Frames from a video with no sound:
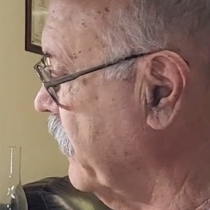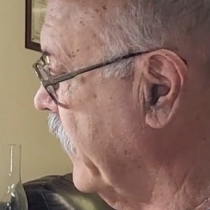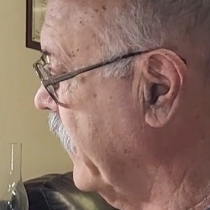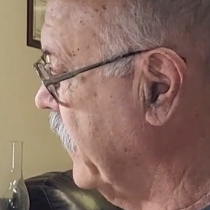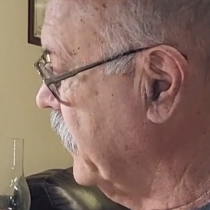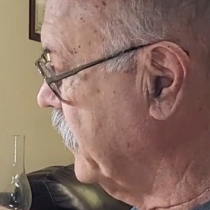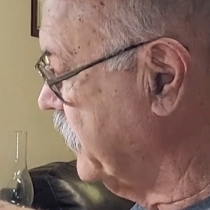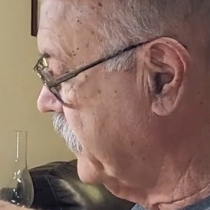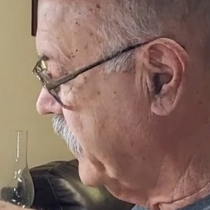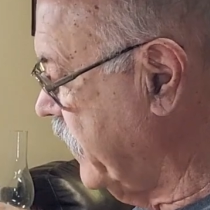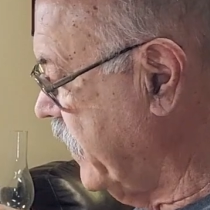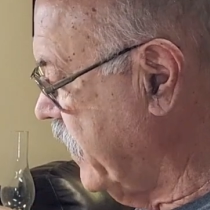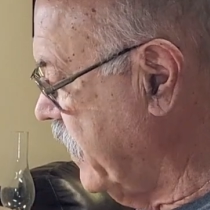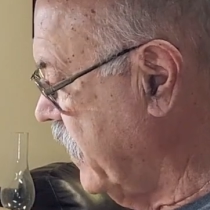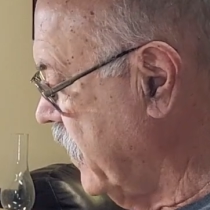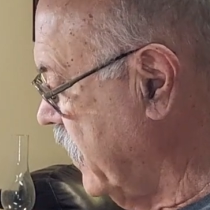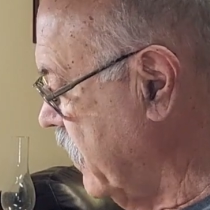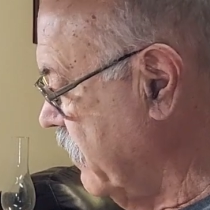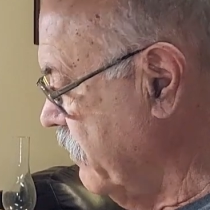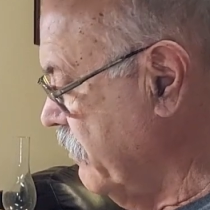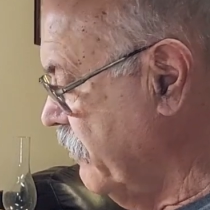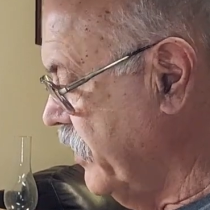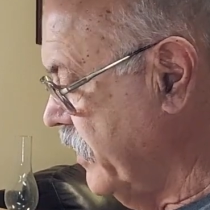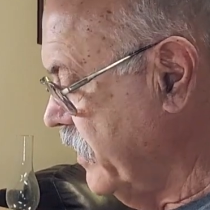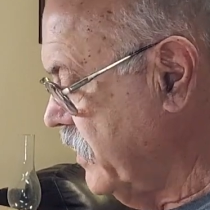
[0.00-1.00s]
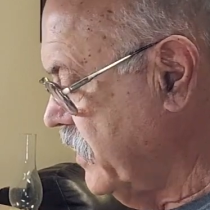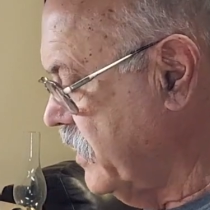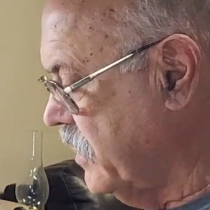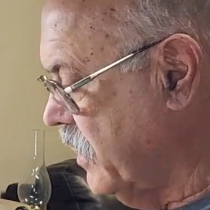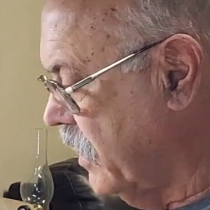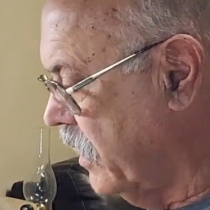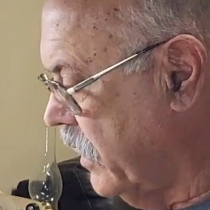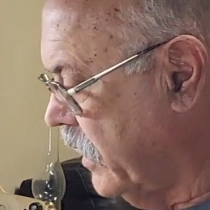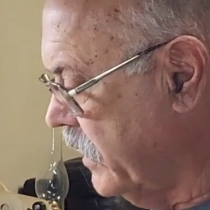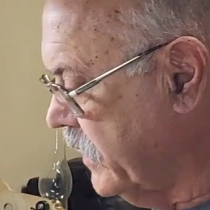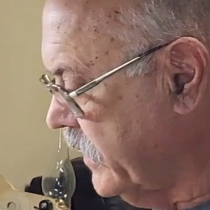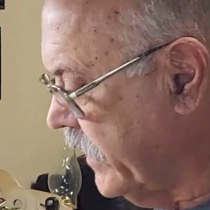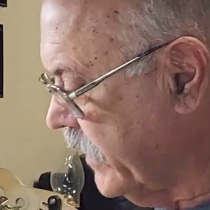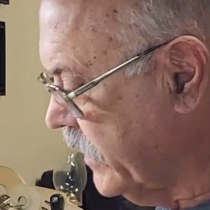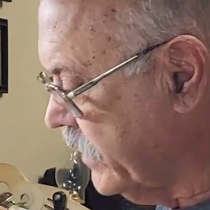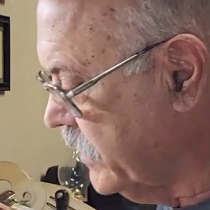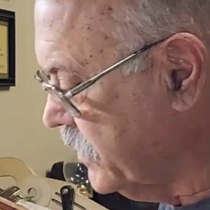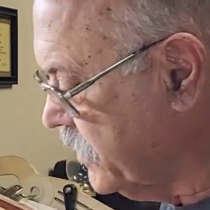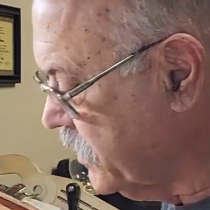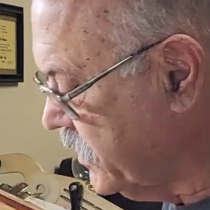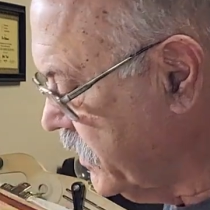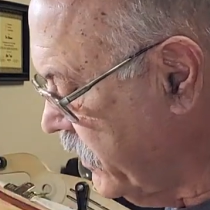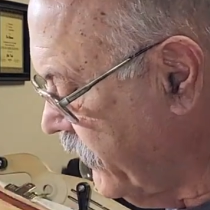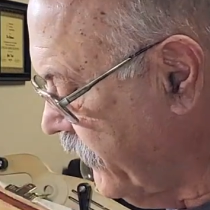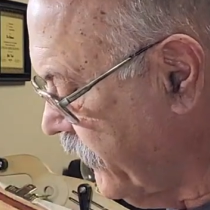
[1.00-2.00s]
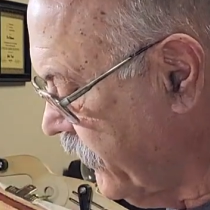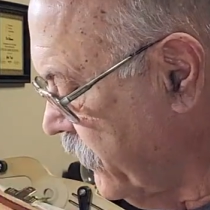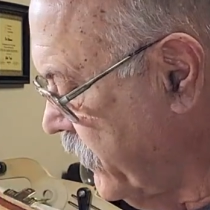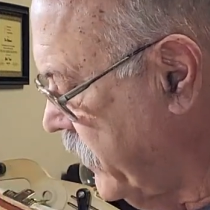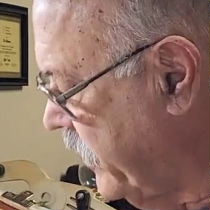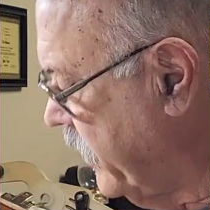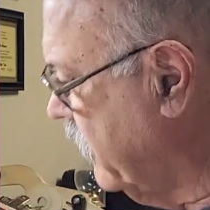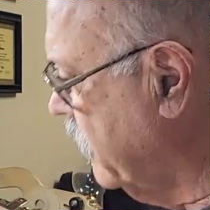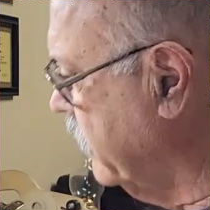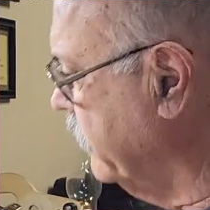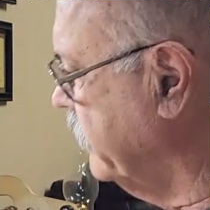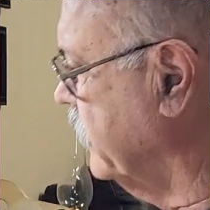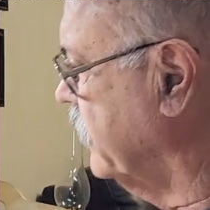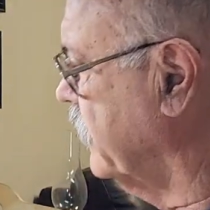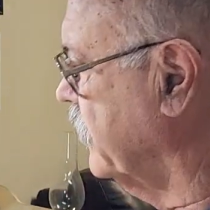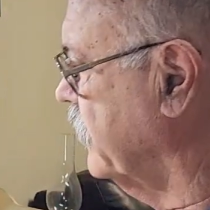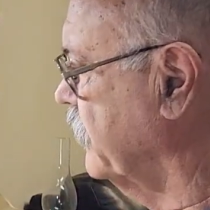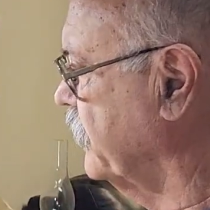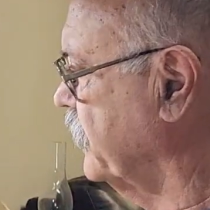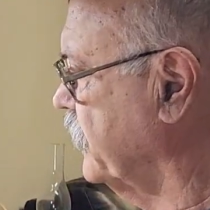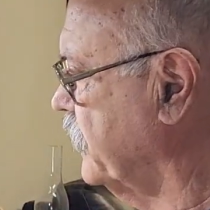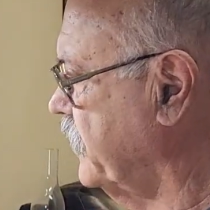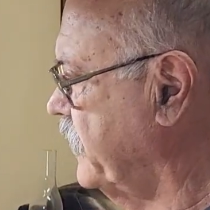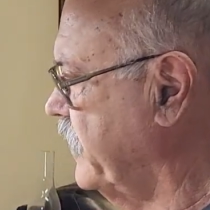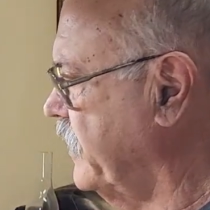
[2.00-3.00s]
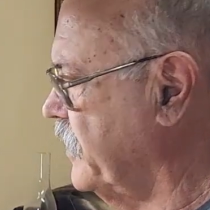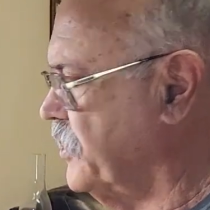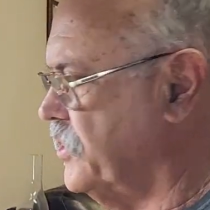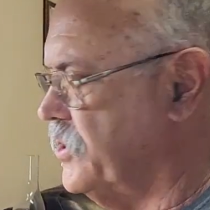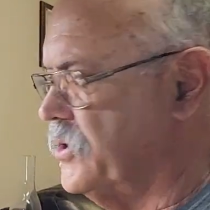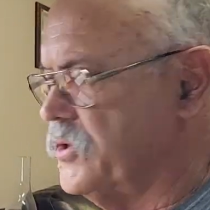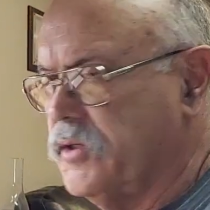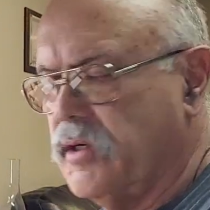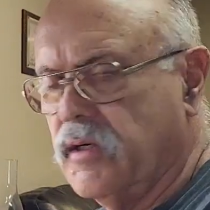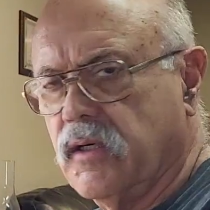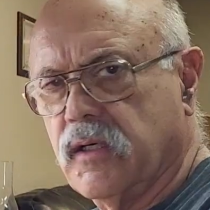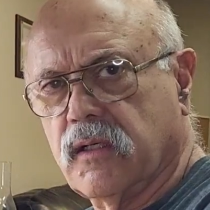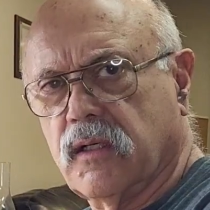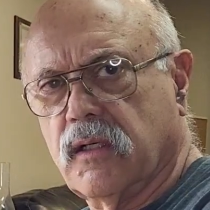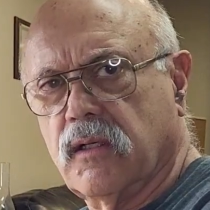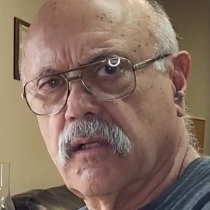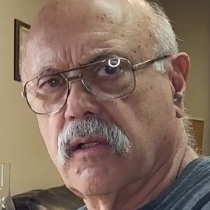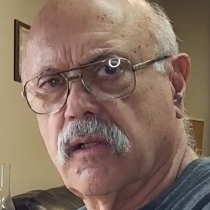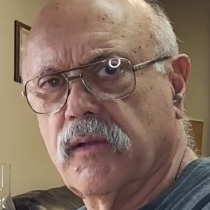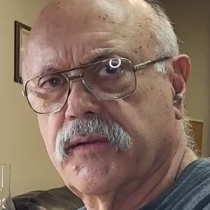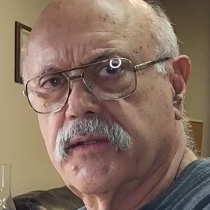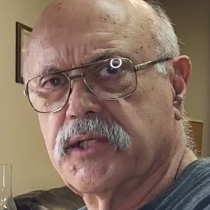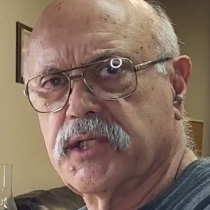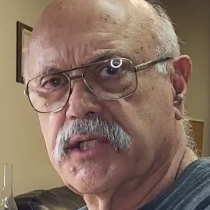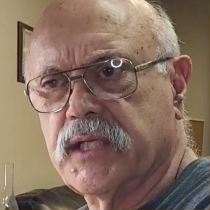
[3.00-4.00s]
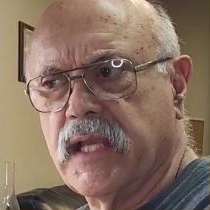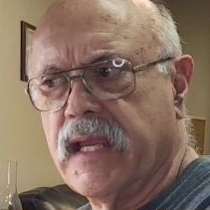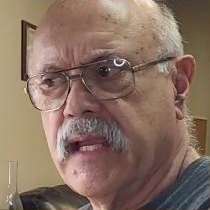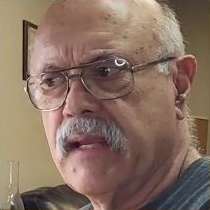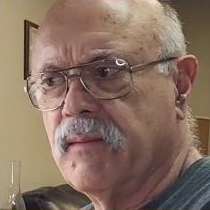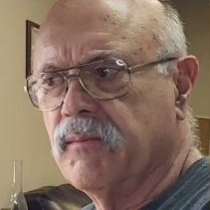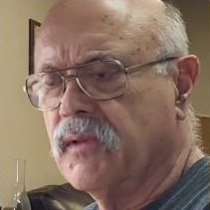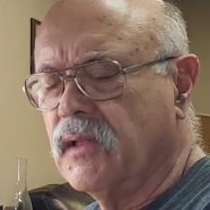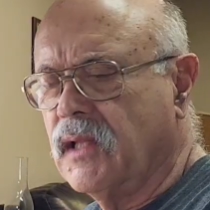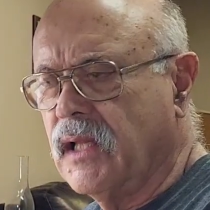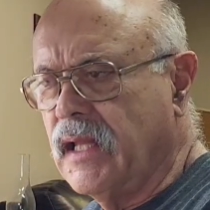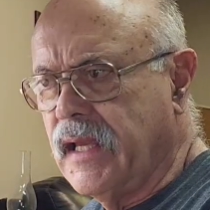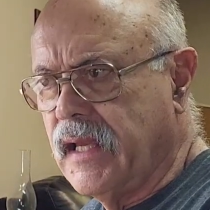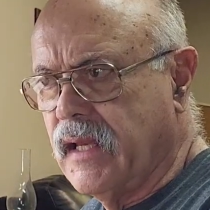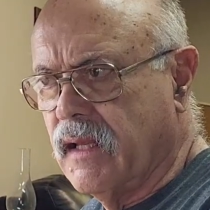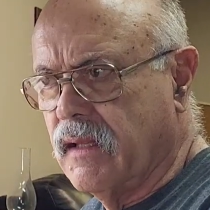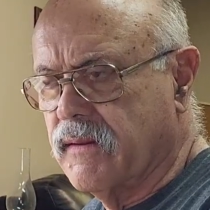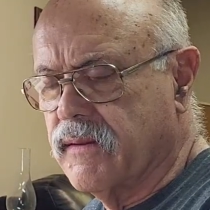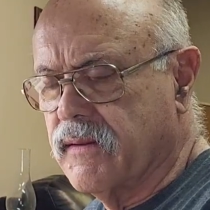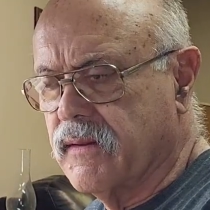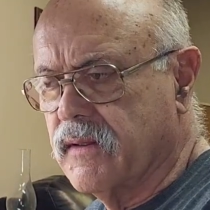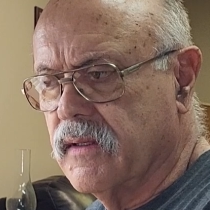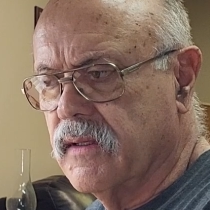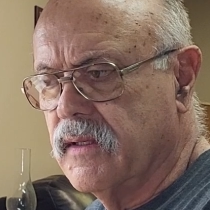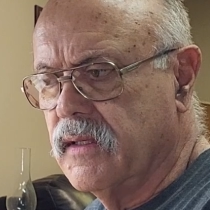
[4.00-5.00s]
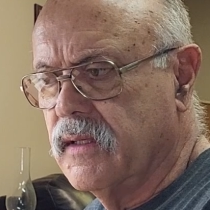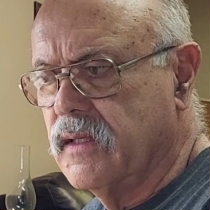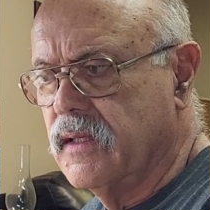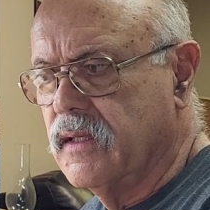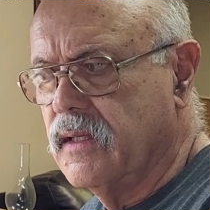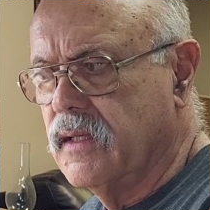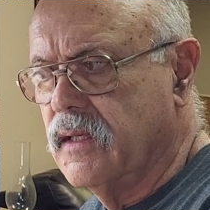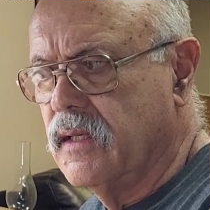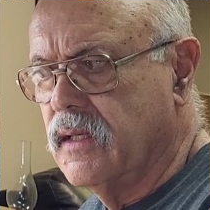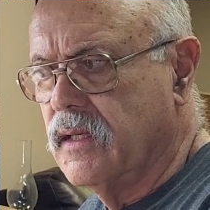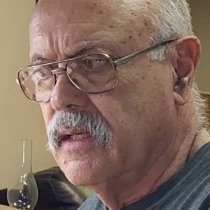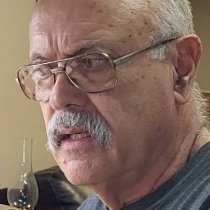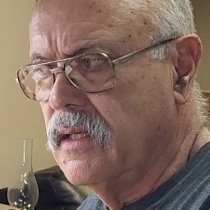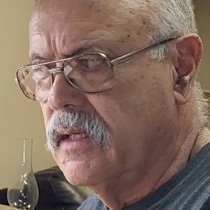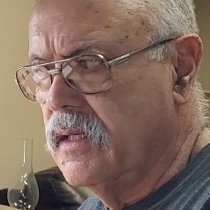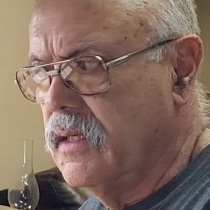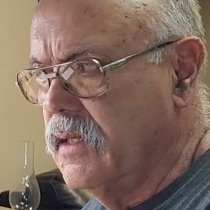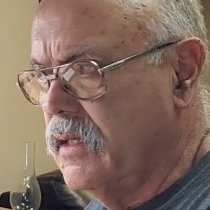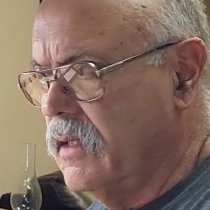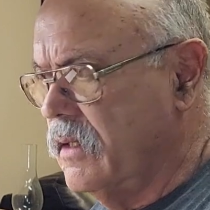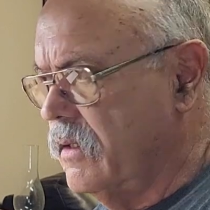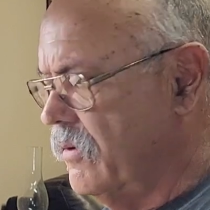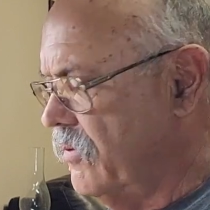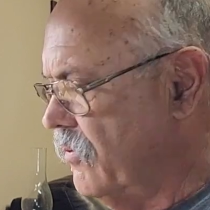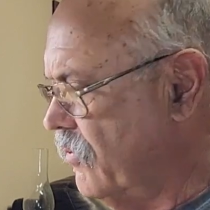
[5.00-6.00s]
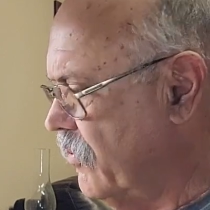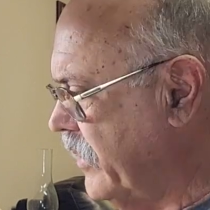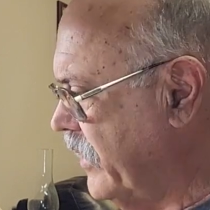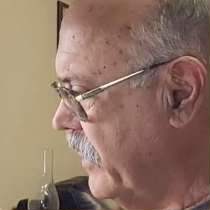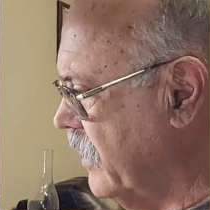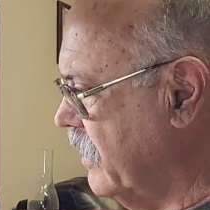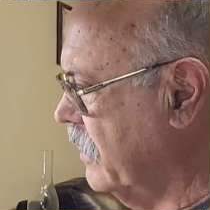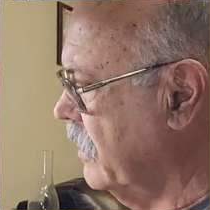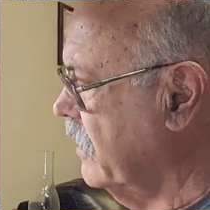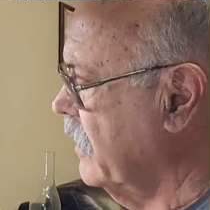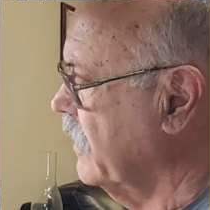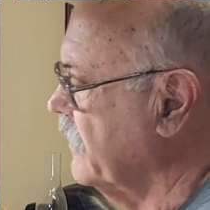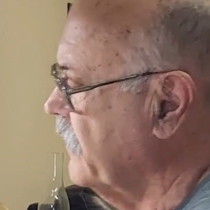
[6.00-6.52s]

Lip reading: might say, but Don, I can see from here that those stitches aren't all the same length. Well,